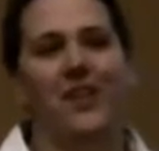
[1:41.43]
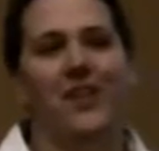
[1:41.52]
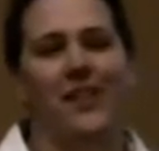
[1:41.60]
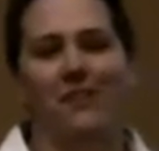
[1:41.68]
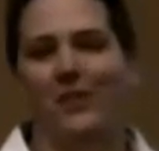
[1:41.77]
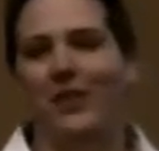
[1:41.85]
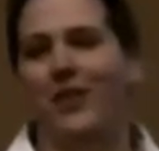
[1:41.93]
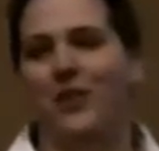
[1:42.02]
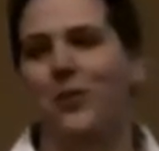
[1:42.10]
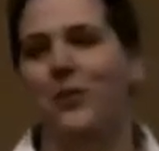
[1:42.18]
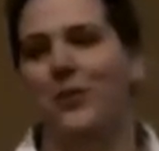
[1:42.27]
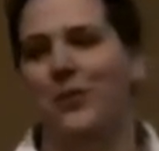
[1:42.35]
really,
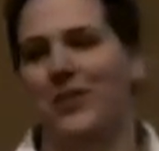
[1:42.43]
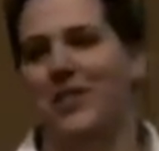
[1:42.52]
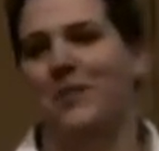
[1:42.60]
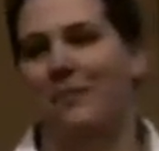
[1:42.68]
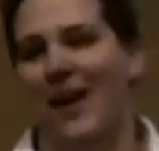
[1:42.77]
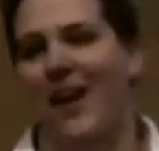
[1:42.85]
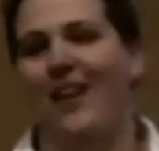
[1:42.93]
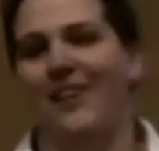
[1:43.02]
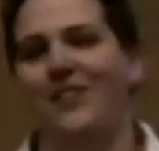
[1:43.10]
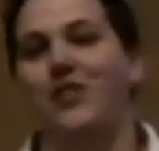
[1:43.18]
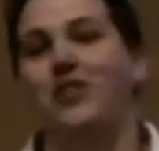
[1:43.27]
really cool to spend